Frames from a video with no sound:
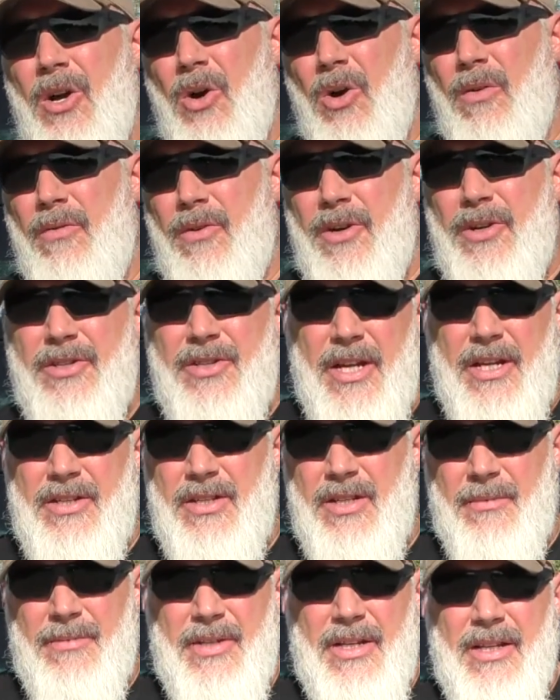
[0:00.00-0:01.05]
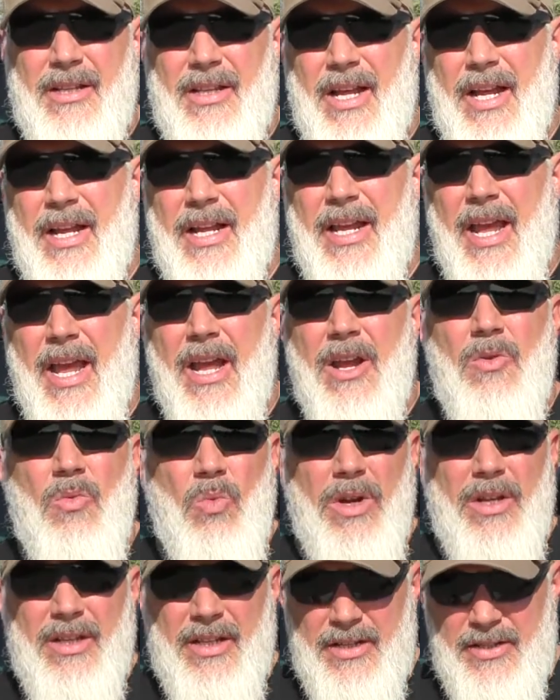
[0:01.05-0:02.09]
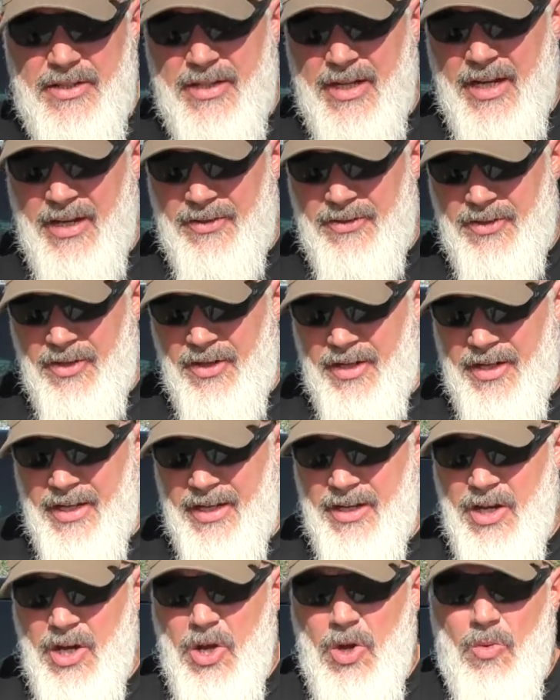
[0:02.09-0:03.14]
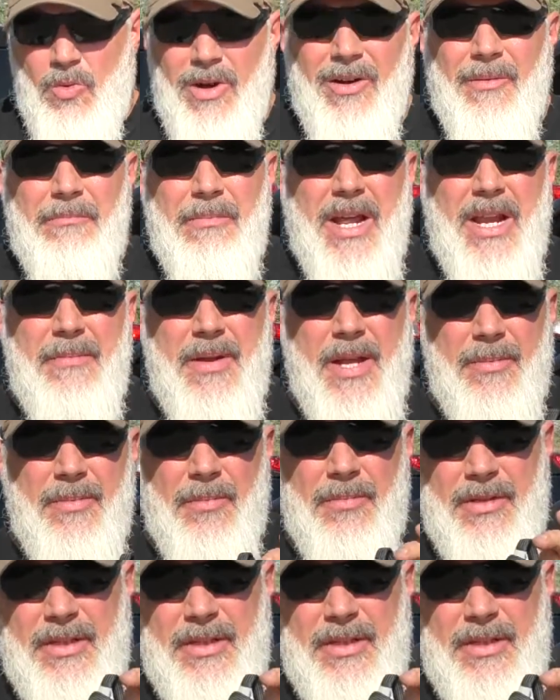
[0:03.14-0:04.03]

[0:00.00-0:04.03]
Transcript: over, say, something like a windlass style tourniquet? Well, many people